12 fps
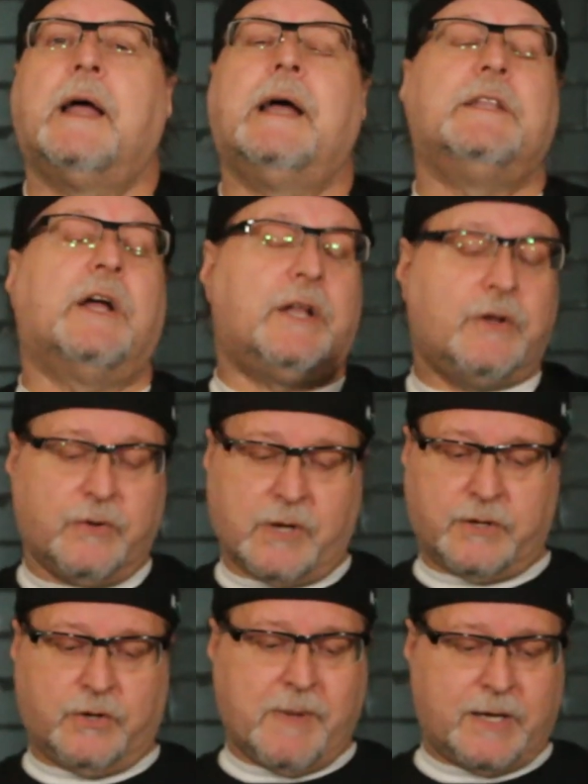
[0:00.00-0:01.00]
And I know
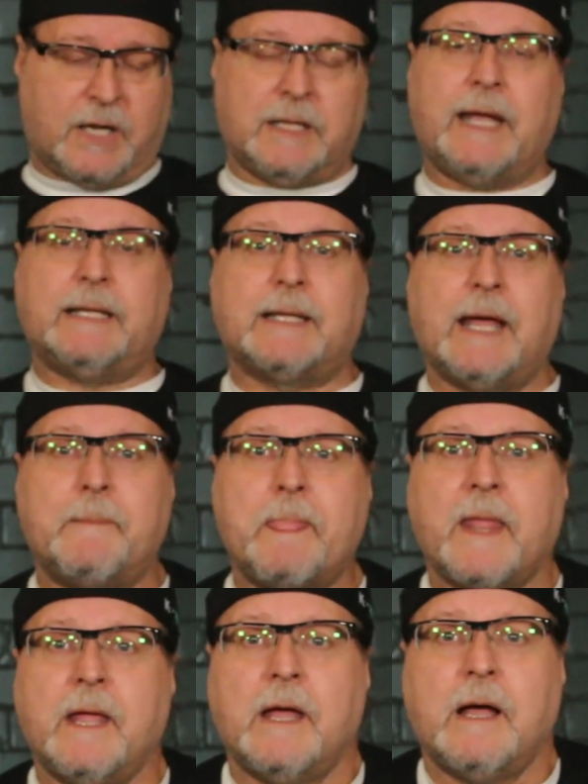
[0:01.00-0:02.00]
you may not like that,
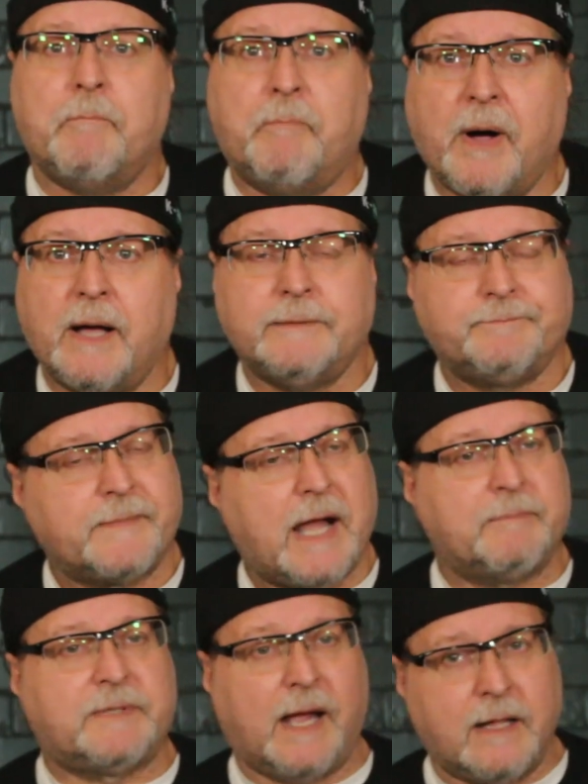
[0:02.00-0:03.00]
but
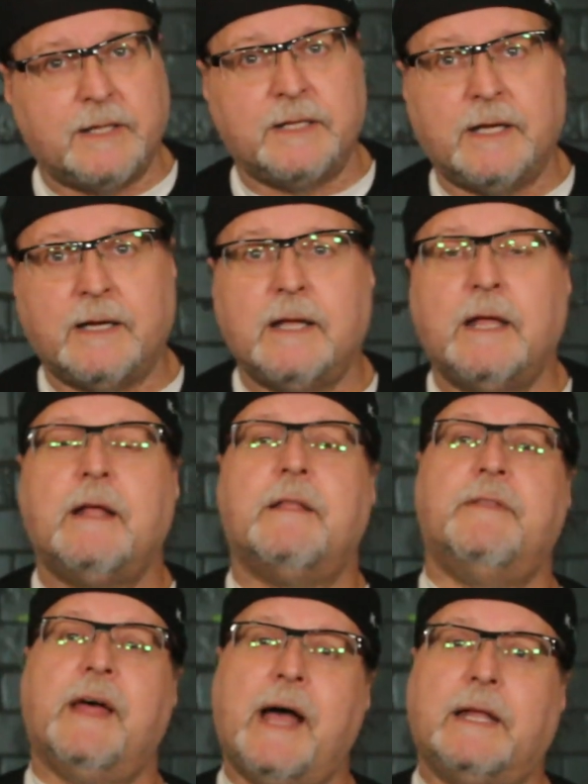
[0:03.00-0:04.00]
I'm telling you
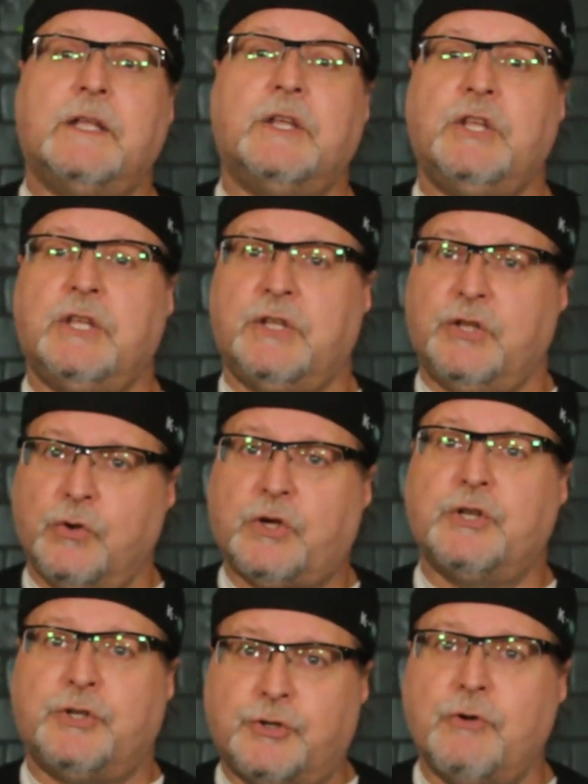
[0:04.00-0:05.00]
that you
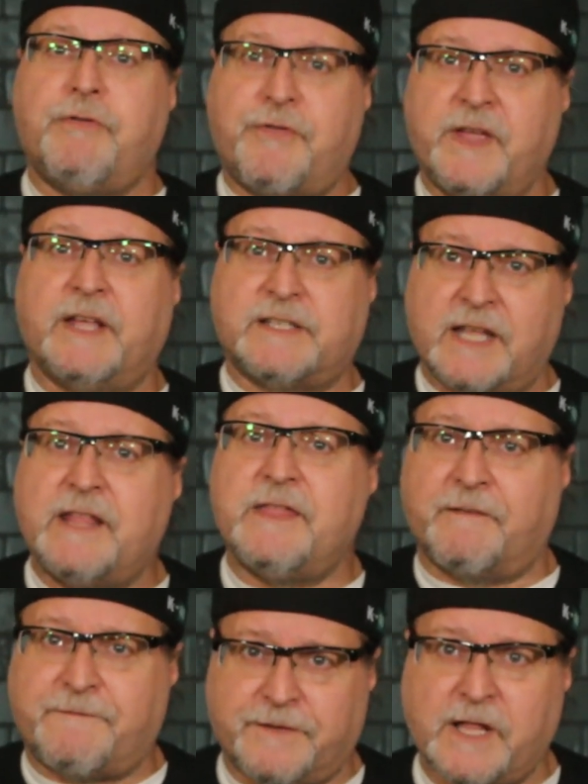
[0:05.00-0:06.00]
can do things in
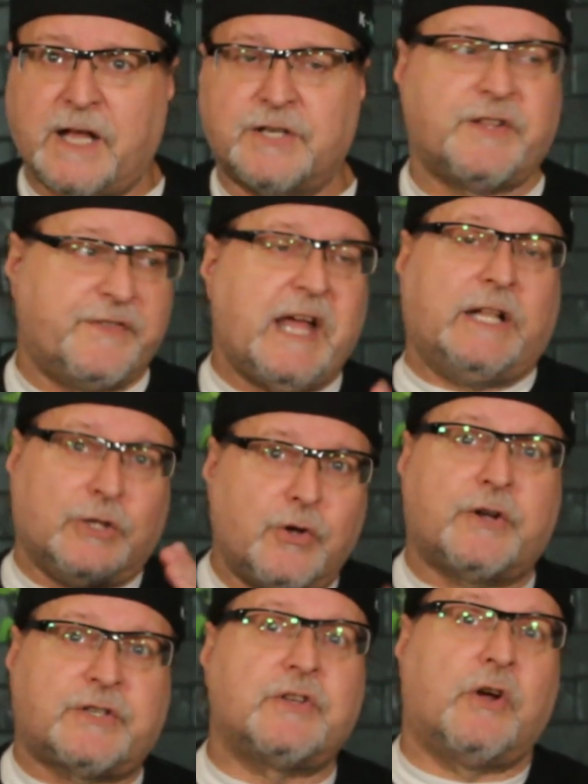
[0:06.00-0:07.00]
the flesh that
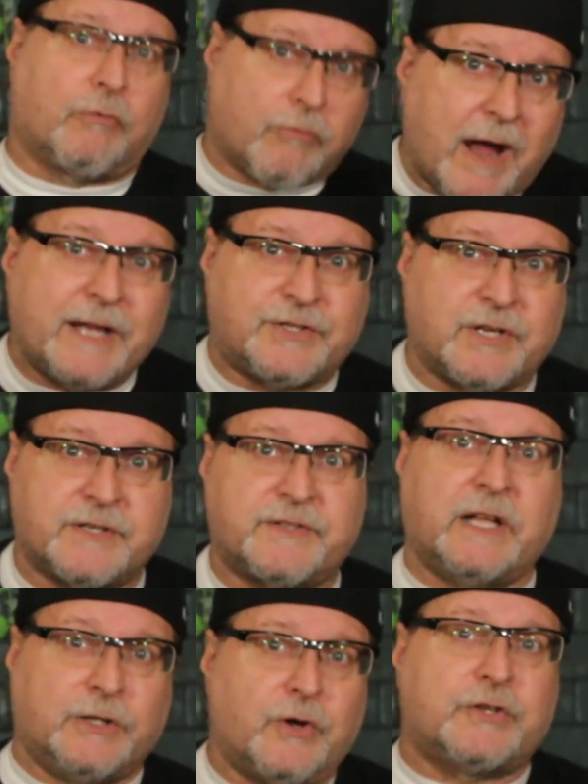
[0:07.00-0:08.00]
looks righteous,
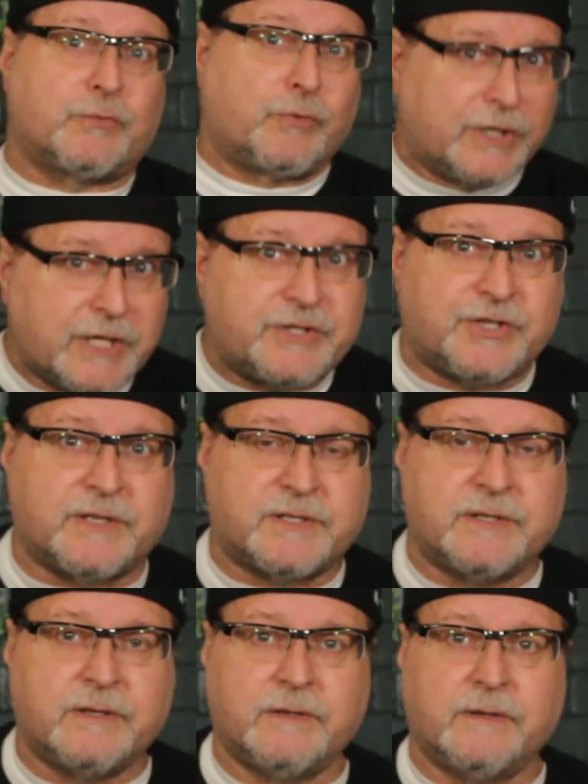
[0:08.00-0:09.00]
that looks religious.